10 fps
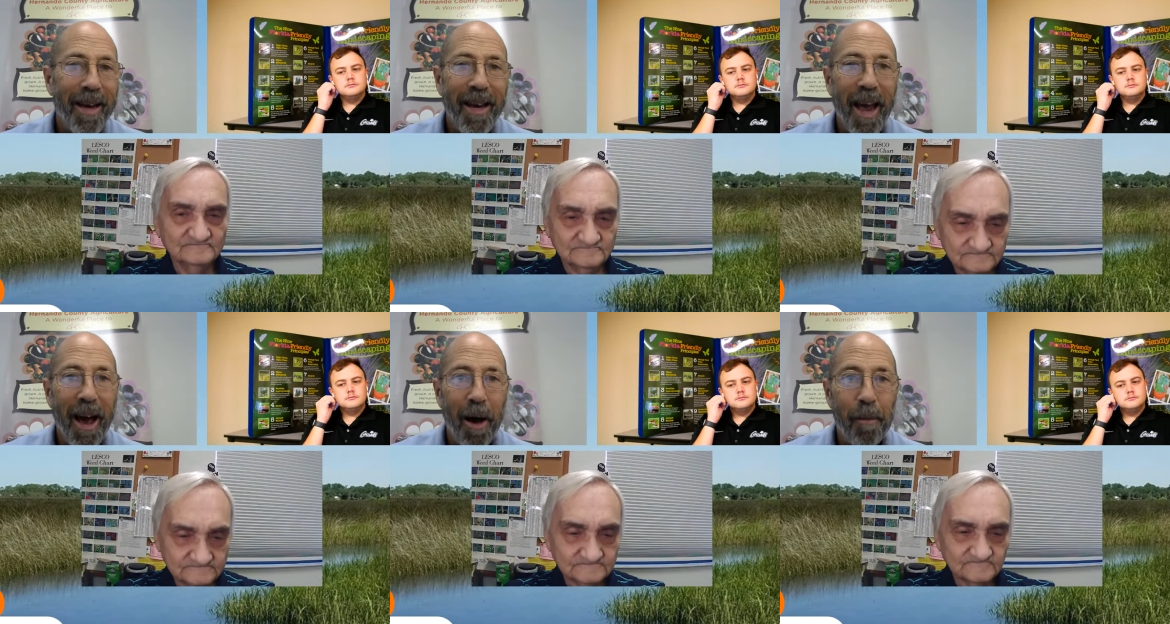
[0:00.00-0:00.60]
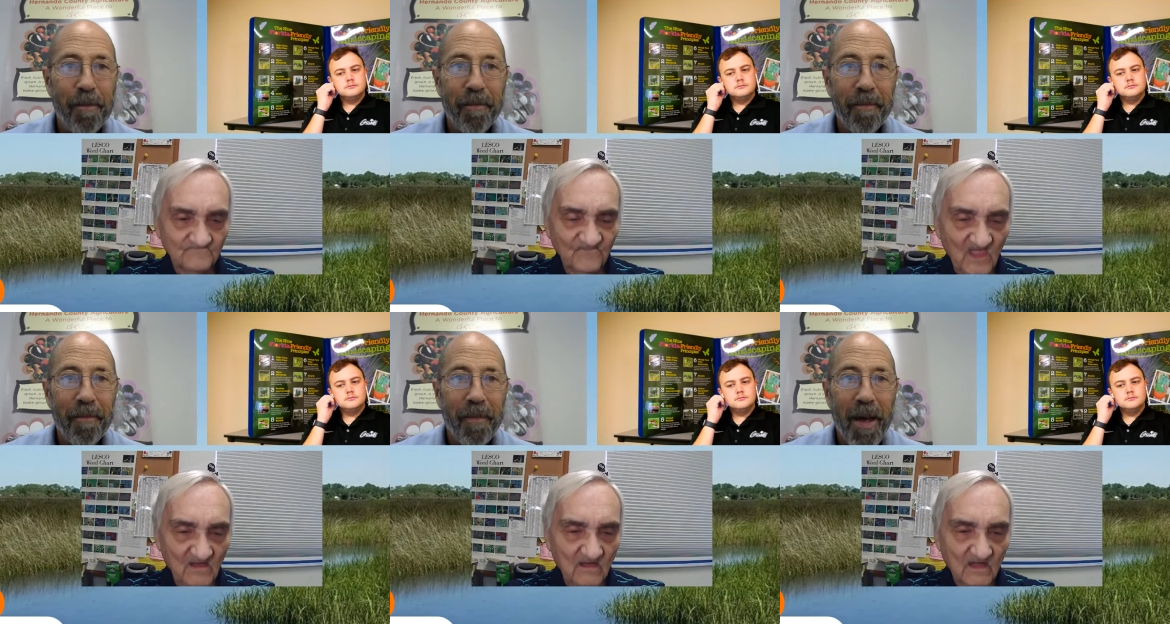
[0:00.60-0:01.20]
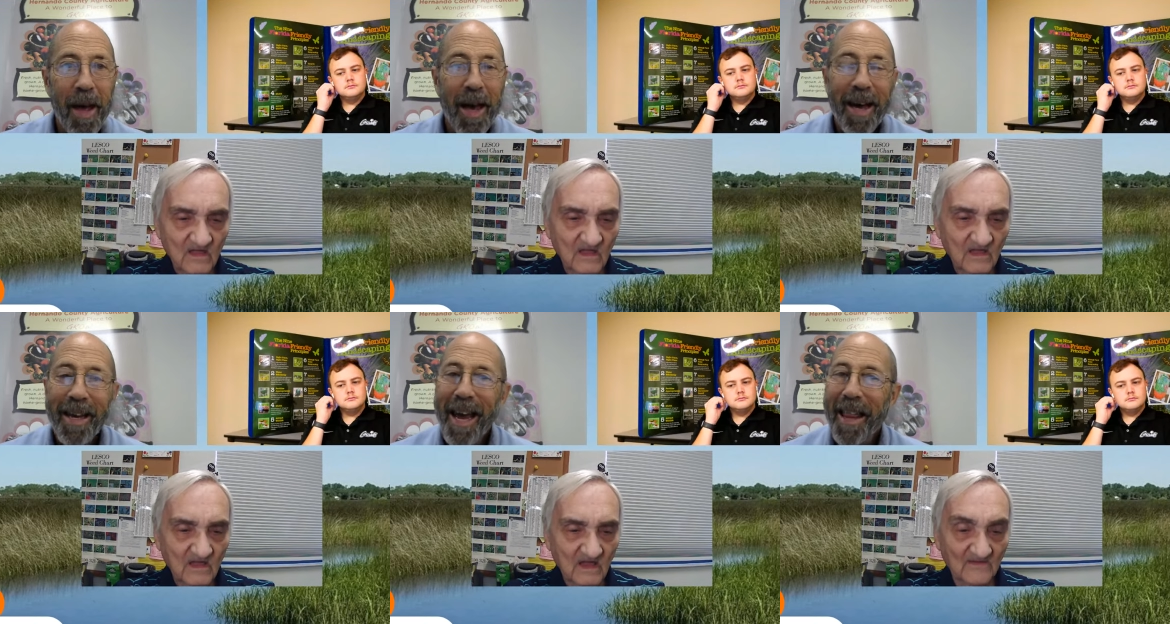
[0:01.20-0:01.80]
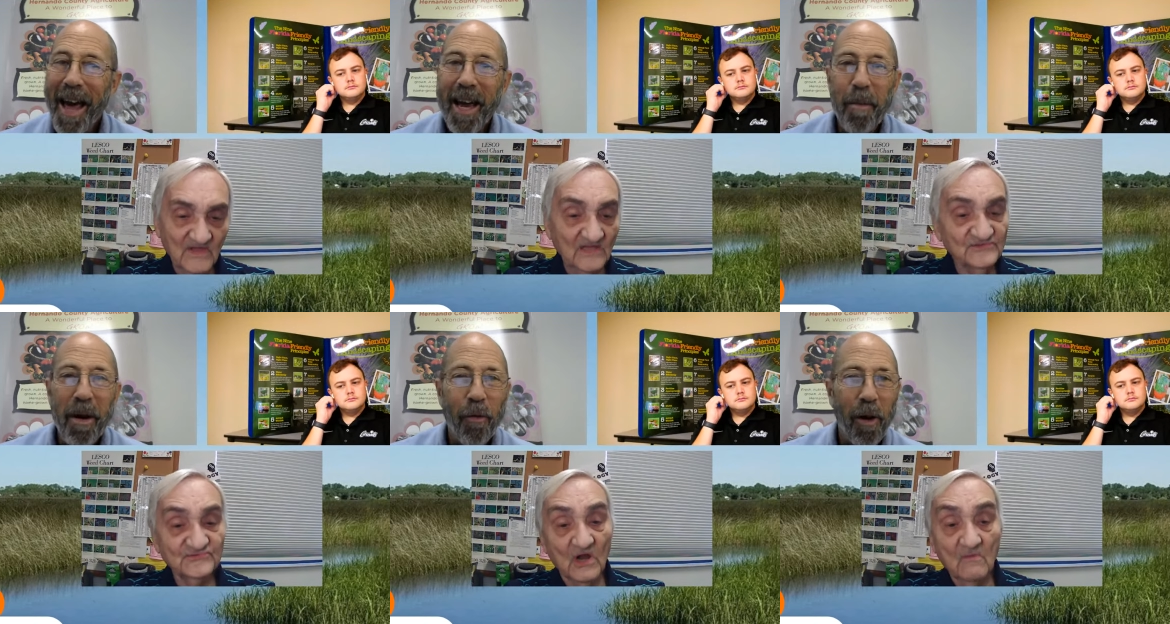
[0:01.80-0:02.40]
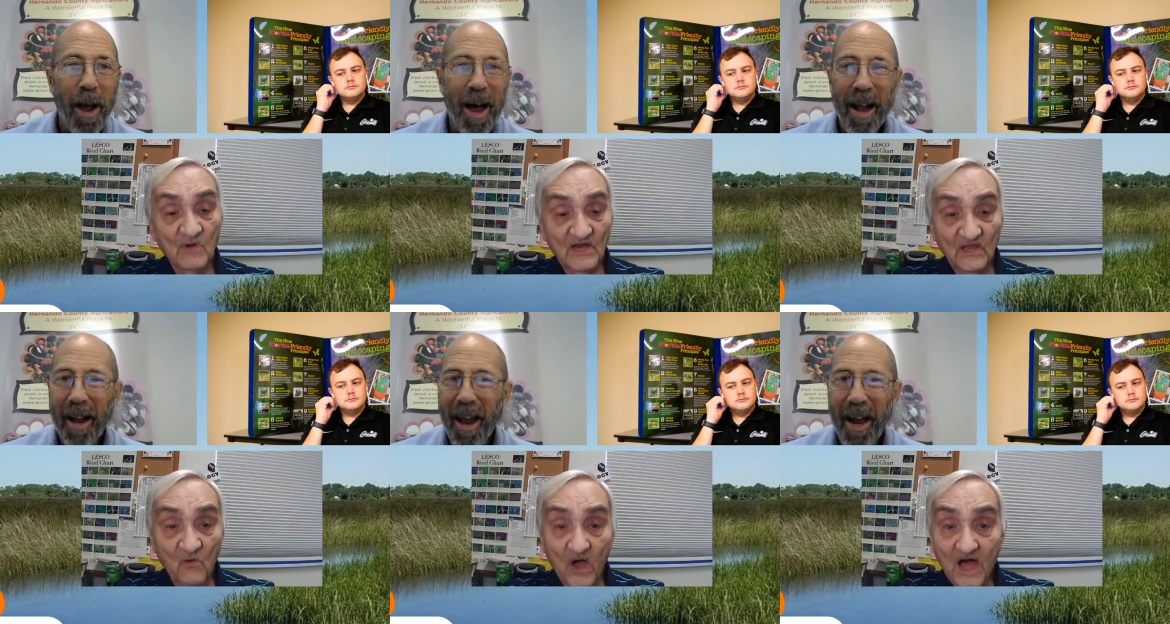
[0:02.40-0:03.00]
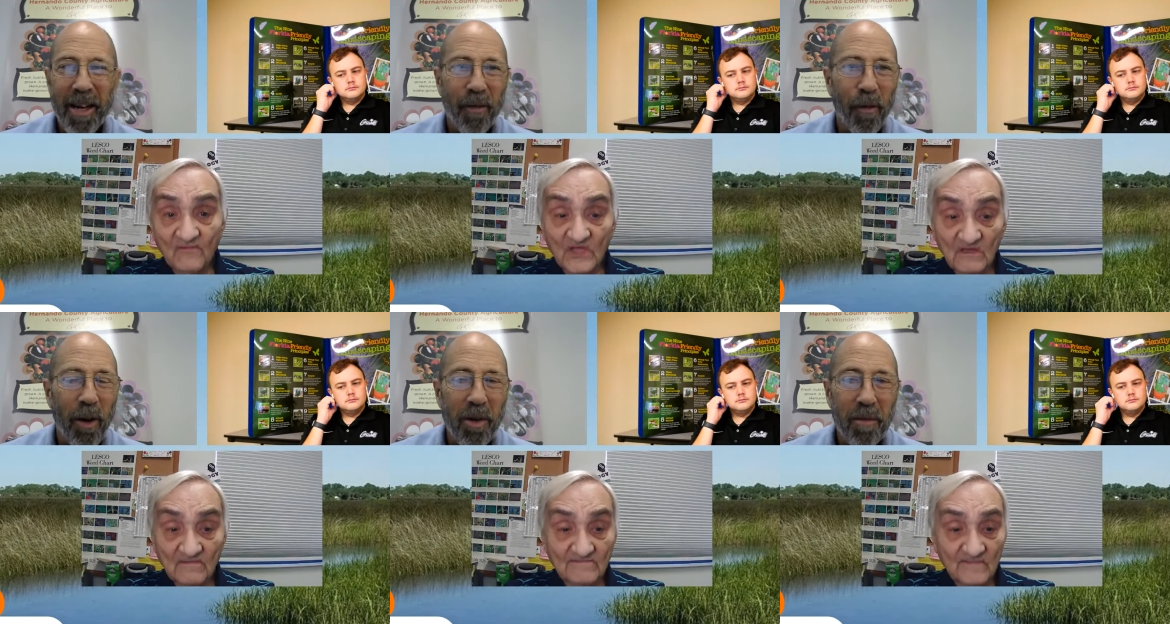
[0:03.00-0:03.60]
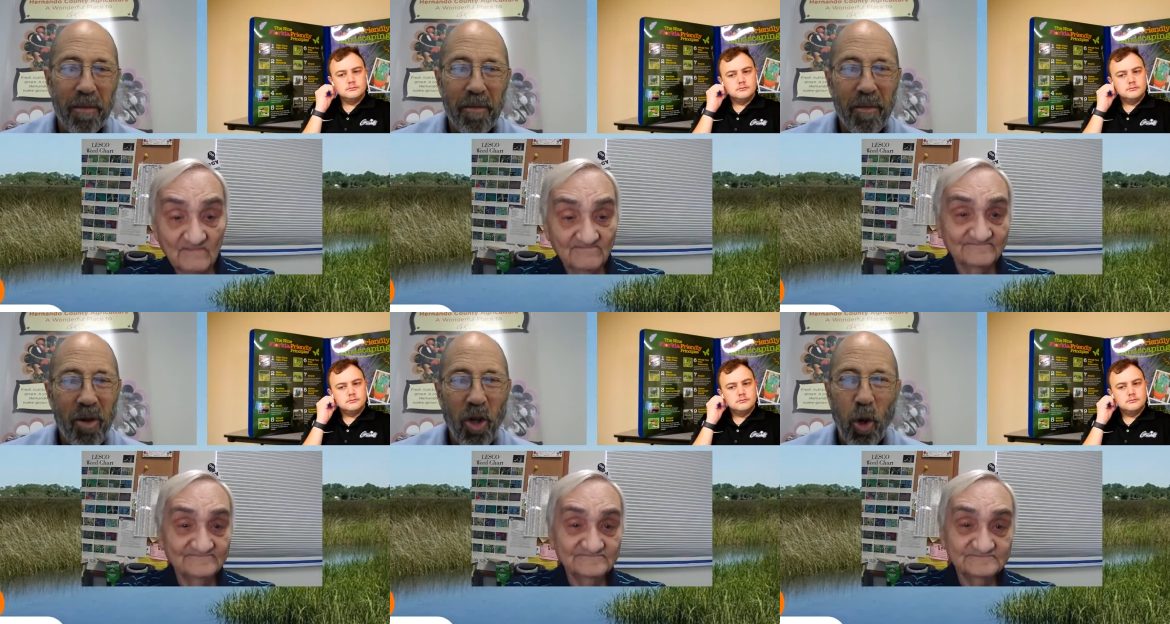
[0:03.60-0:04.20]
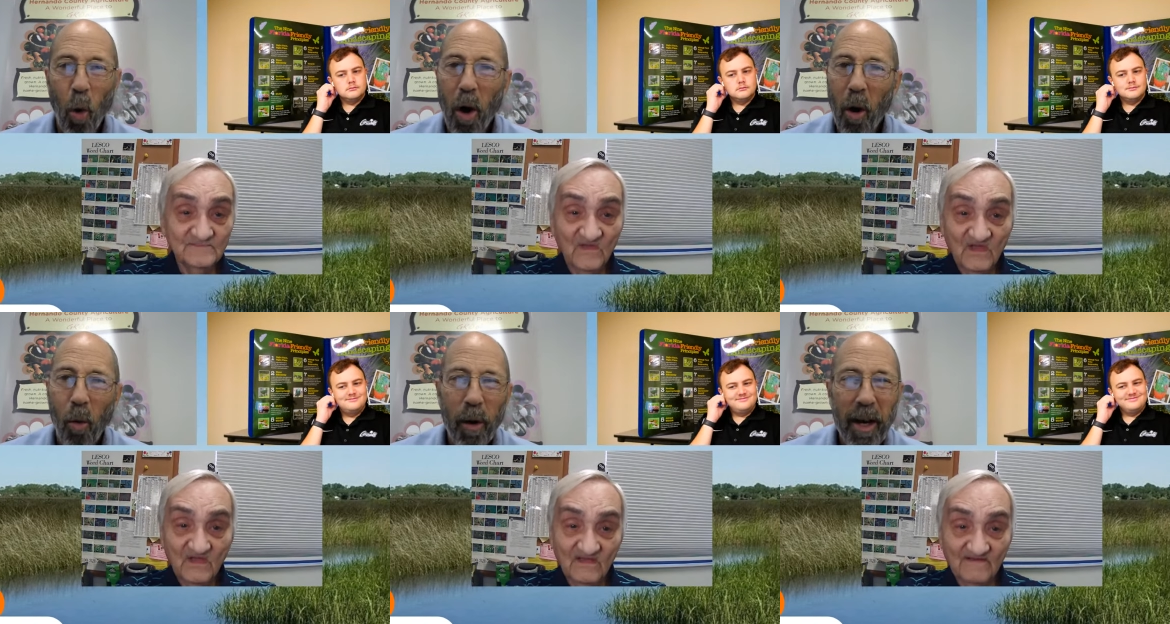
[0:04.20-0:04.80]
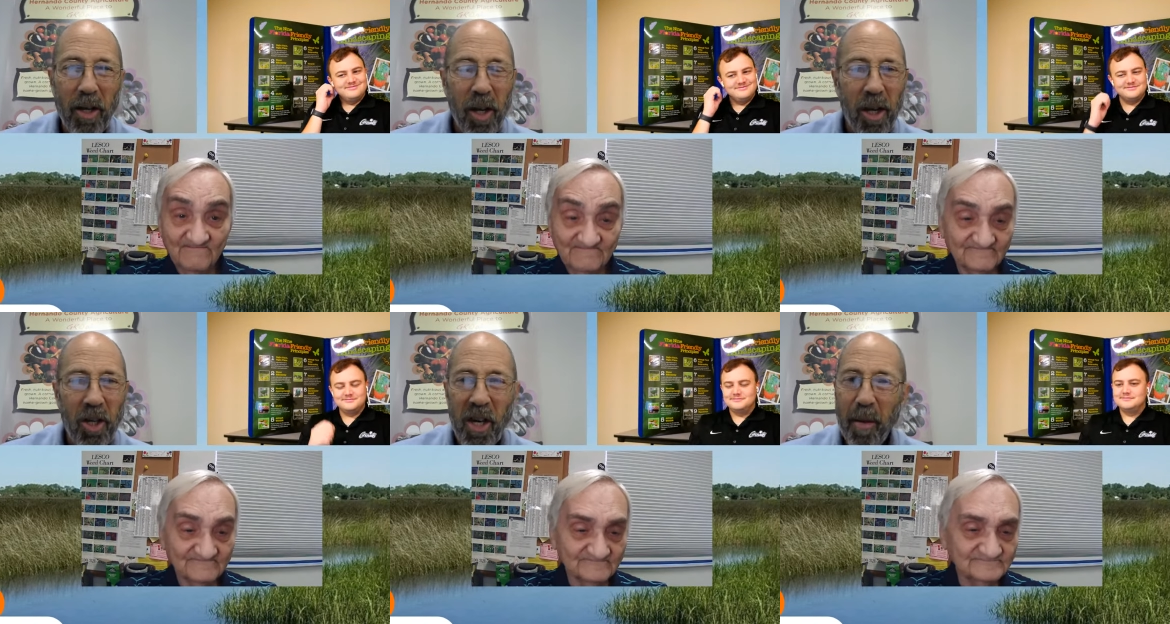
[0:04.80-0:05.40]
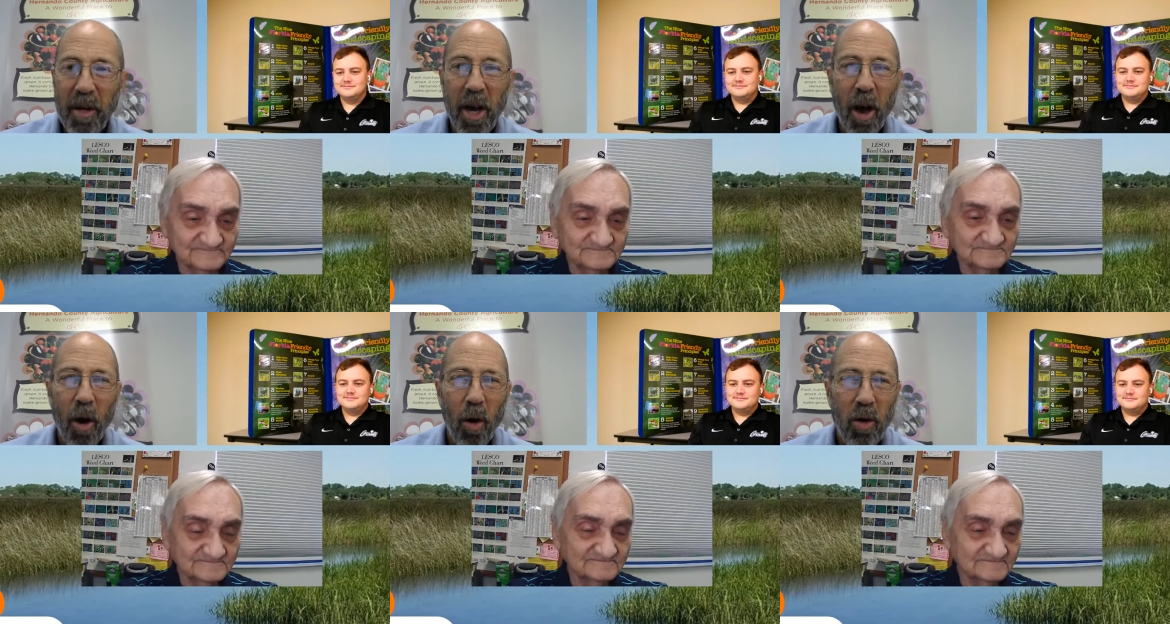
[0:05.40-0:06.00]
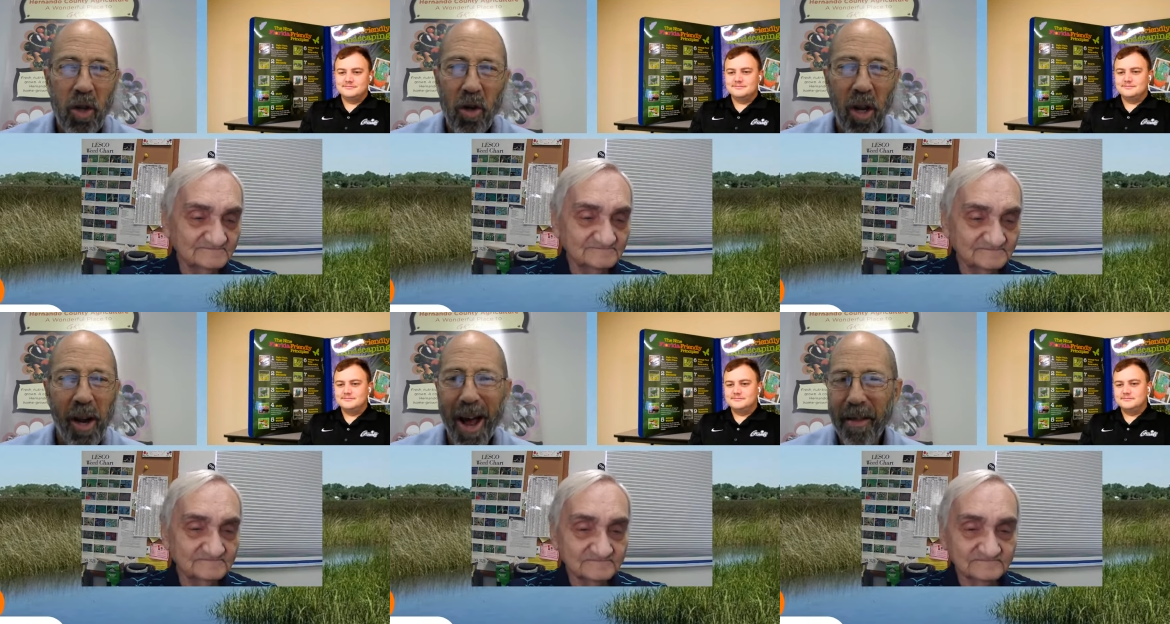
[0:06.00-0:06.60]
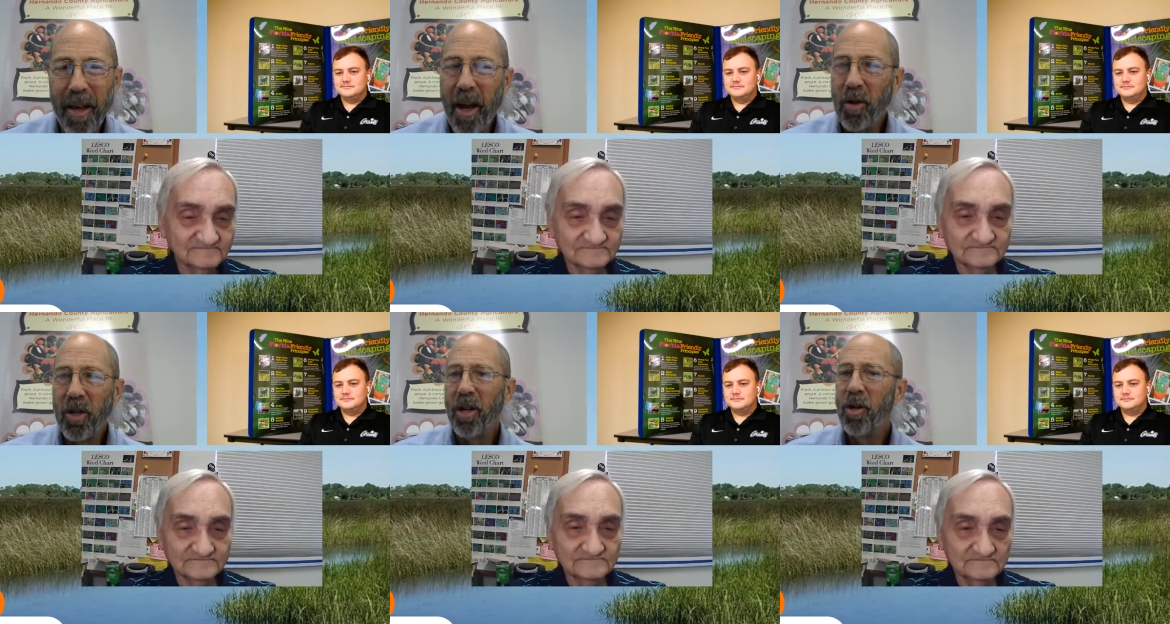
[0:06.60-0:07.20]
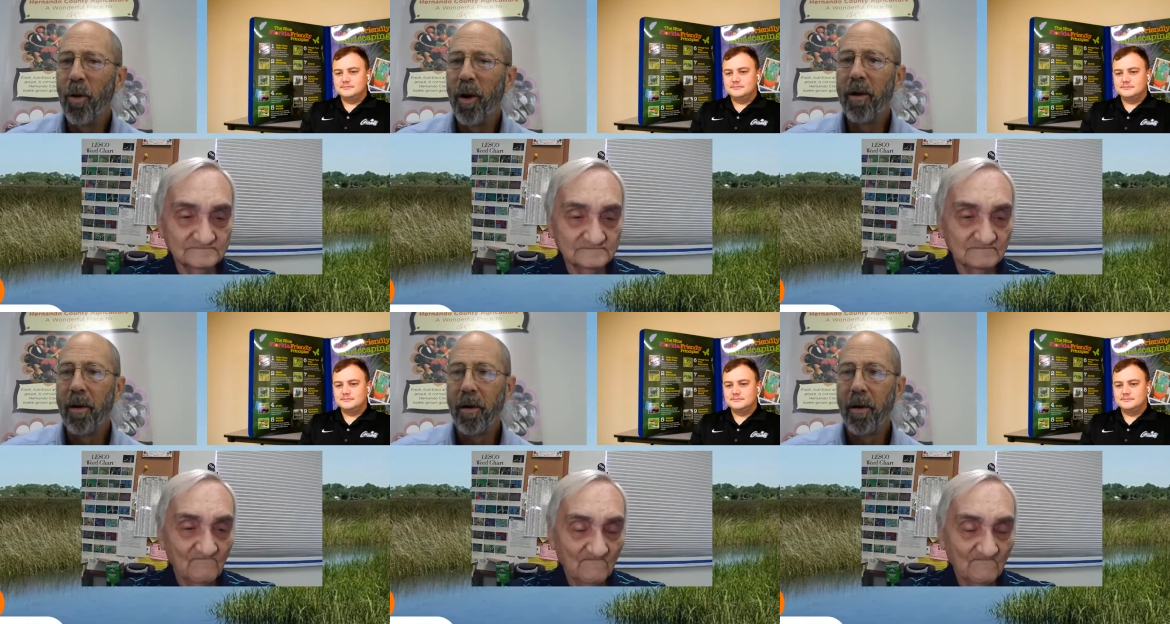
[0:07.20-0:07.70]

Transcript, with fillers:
Speaker 1: yeah. Yeah, and that could be for a lot of different
Speaker 2: soil reasons, nematodes. There's a lot that goes into it.